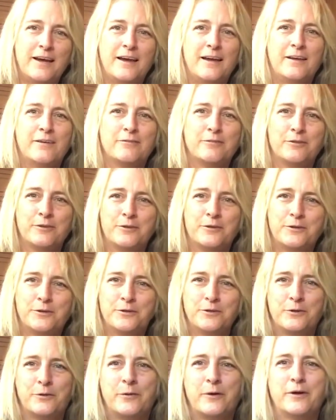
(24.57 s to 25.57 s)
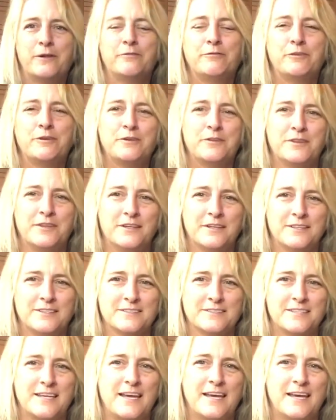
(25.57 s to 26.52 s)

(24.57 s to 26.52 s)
I have learned quite a few things,